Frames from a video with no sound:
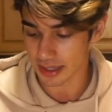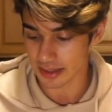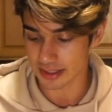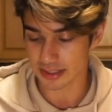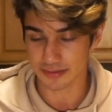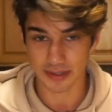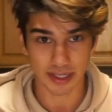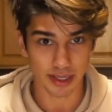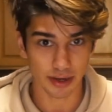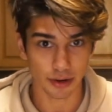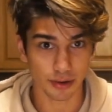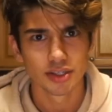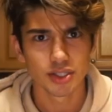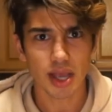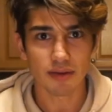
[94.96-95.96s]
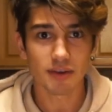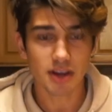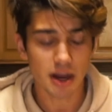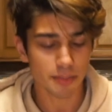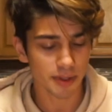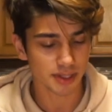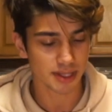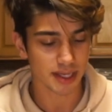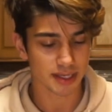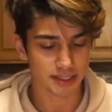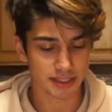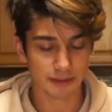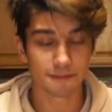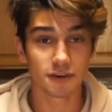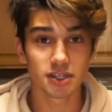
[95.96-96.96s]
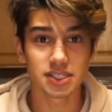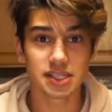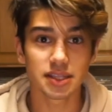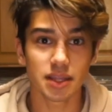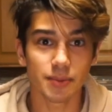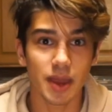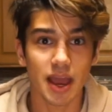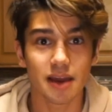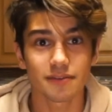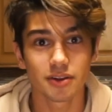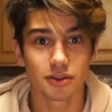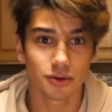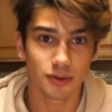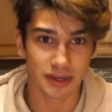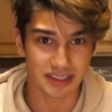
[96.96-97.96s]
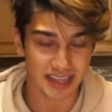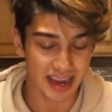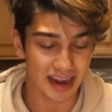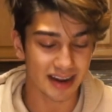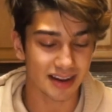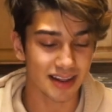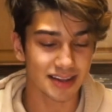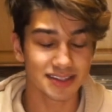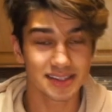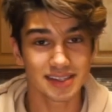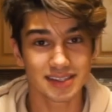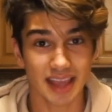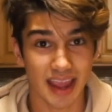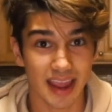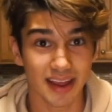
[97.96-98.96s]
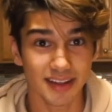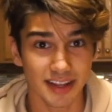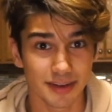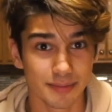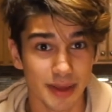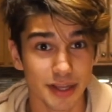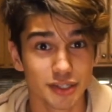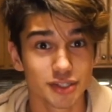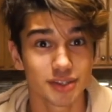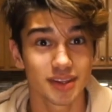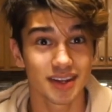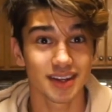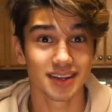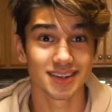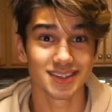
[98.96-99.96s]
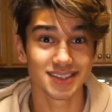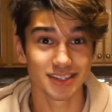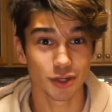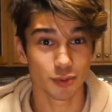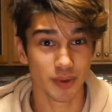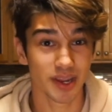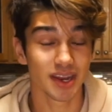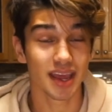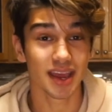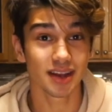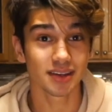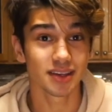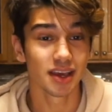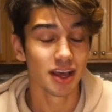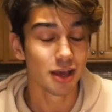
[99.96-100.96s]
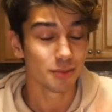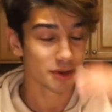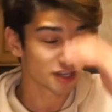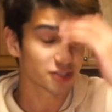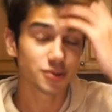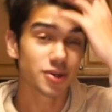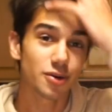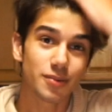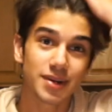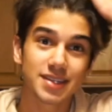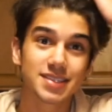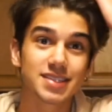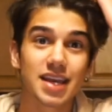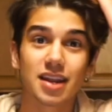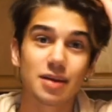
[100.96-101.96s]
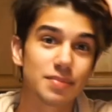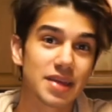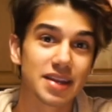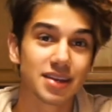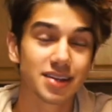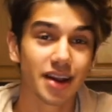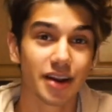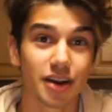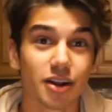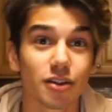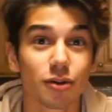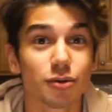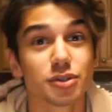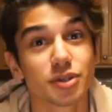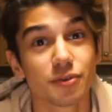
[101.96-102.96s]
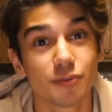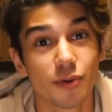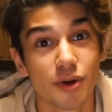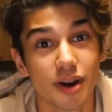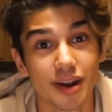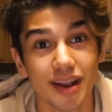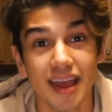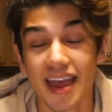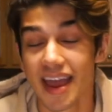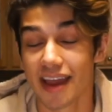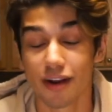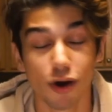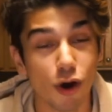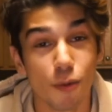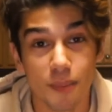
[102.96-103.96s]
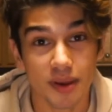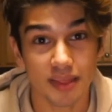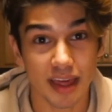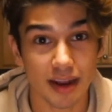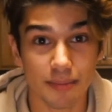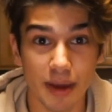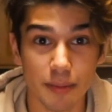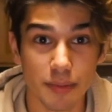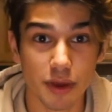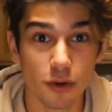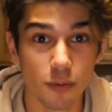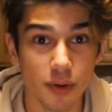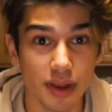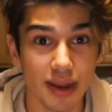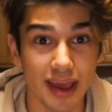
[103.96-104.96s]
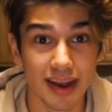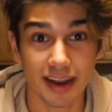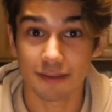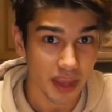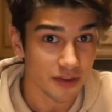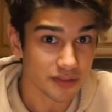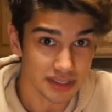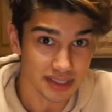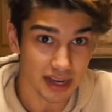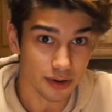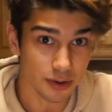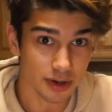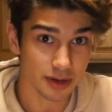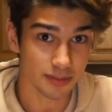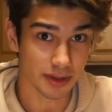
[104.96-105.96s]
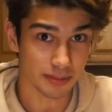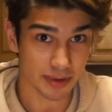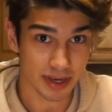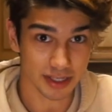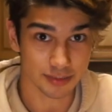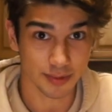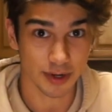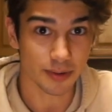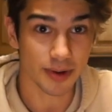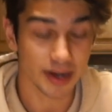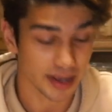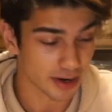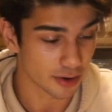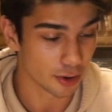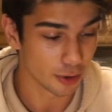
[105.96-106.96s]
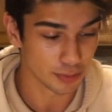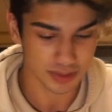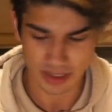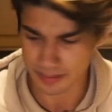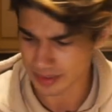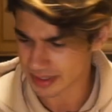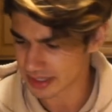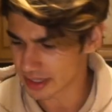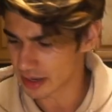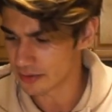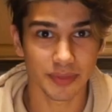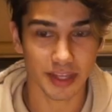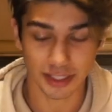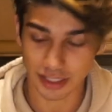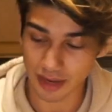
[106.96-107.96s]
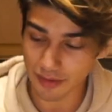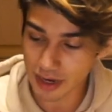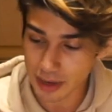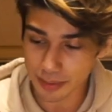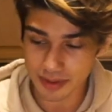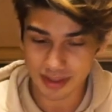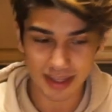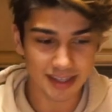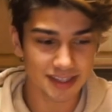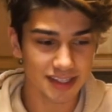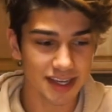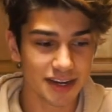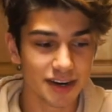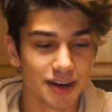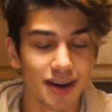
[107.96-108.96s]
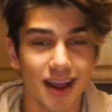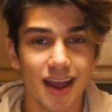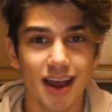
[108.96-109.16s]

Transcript: this video. So I have a couple things. The first thing that we have to do is analyze this ant and make sure that it is a queen ant, because we don't wanna set up the entire enclosure for it and hoping that it might be a queen ant if it's not going to be, because we don't wanna get our hopes up and stuff. So I have a couple things here.